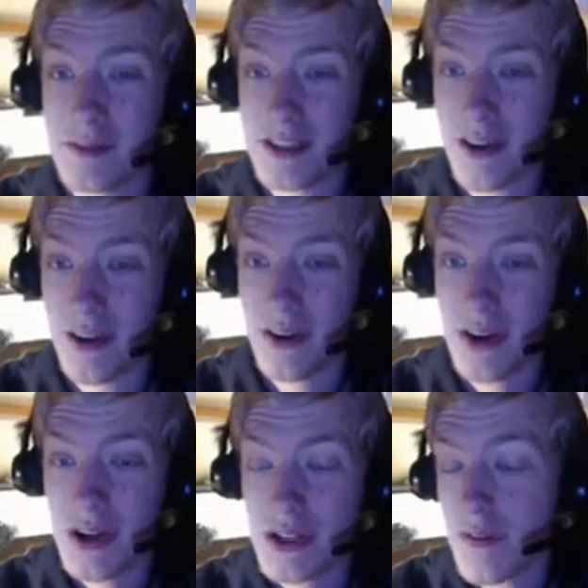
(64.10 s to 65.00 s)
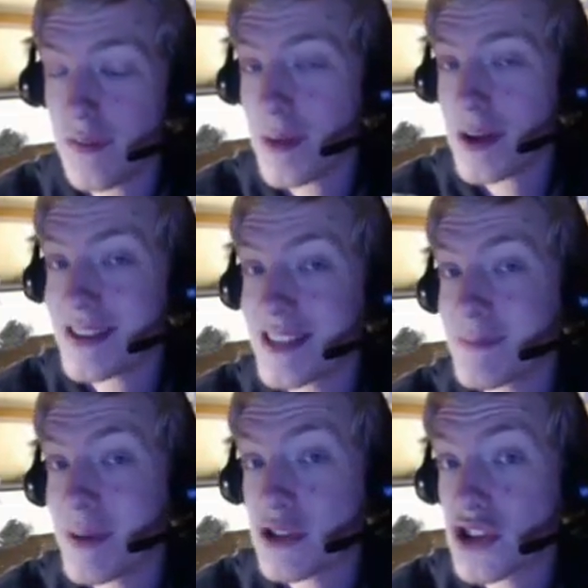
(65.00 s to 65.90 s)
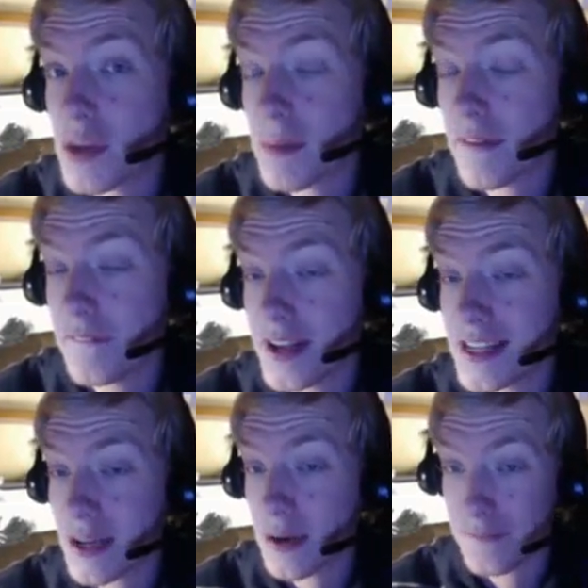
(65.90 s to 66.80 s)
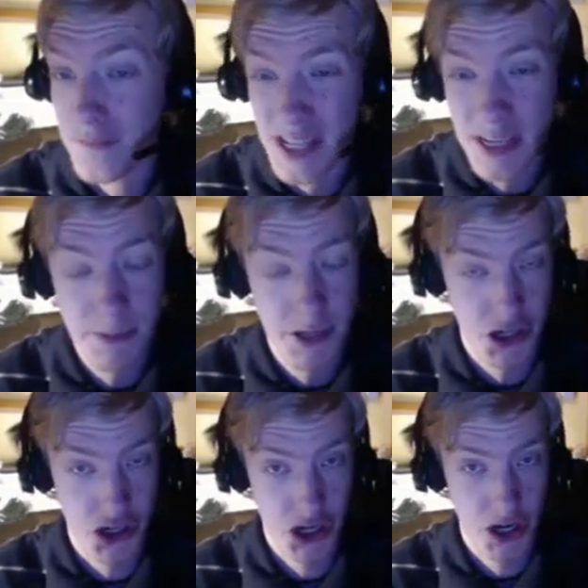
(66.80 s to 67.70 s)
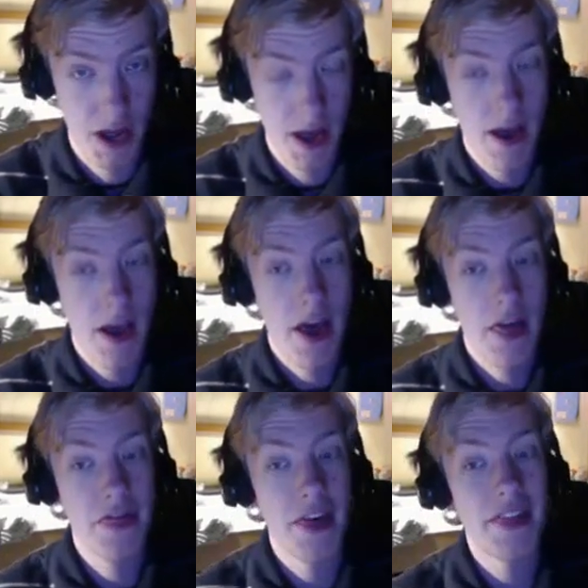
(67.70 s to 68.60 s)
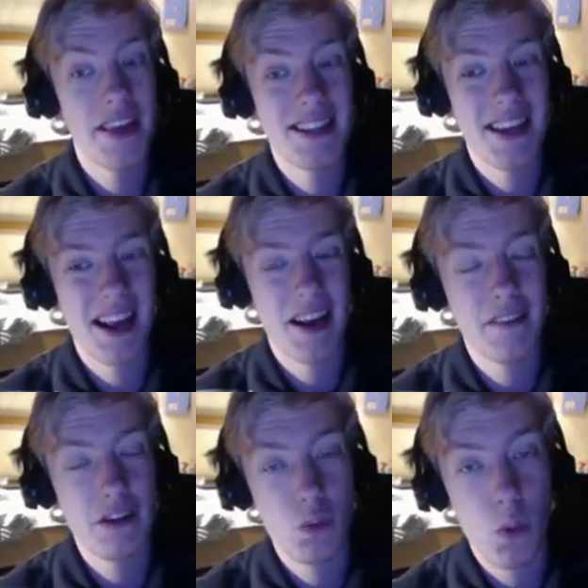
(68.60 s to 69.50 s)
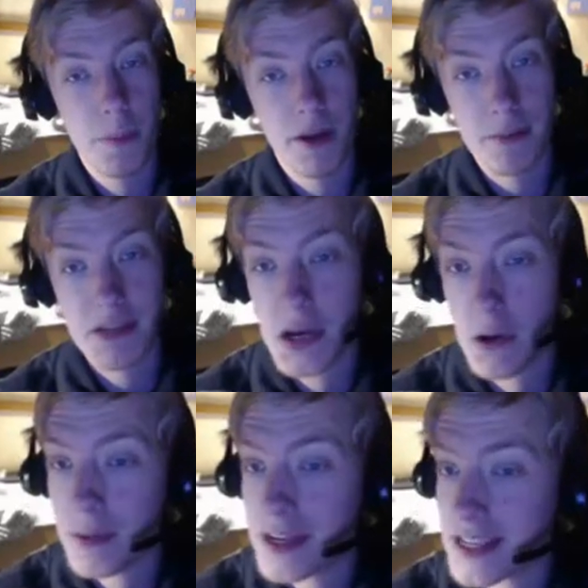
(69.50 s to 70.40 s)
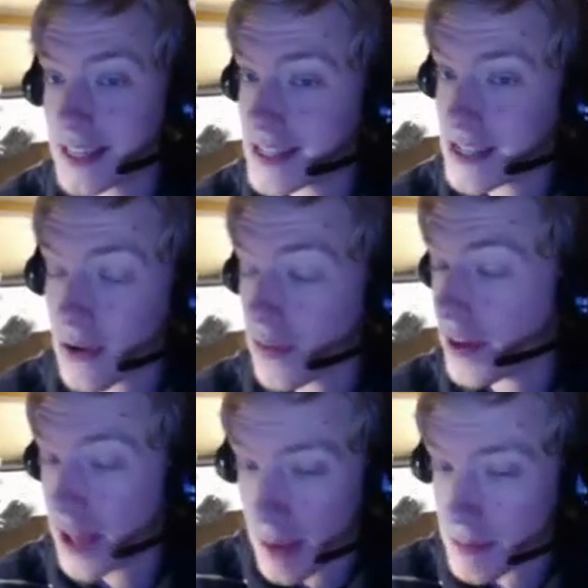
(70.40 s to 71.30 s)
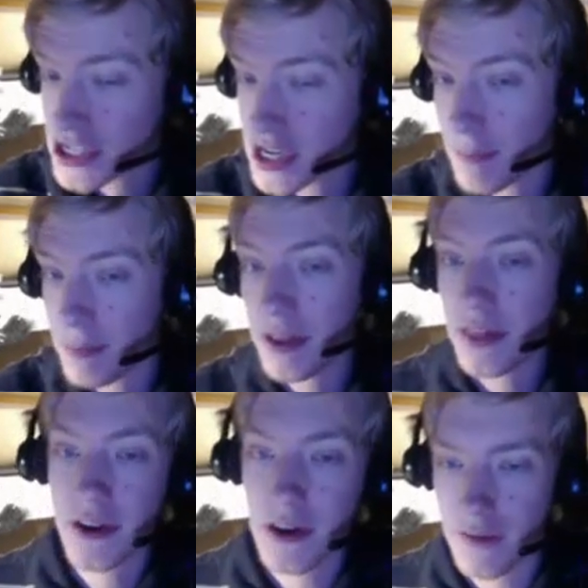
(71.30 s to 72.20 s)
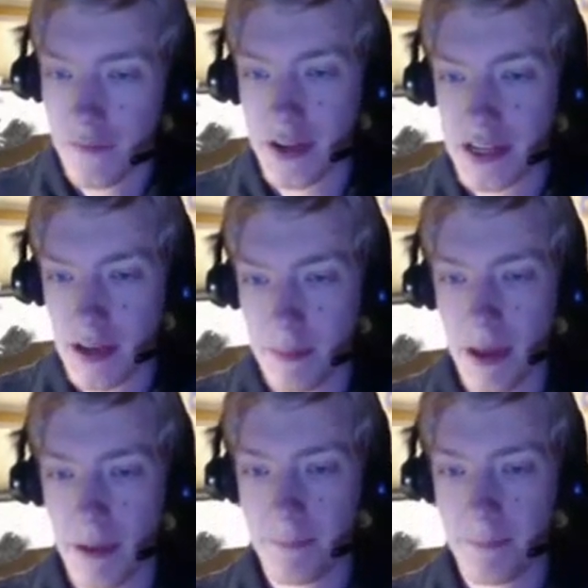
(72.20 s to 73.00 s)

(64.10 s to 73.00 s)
0. So if the monster's special summon in face down defense position, then the attack and defense won't become 0 because at the start of the damage step, they're not face up yet.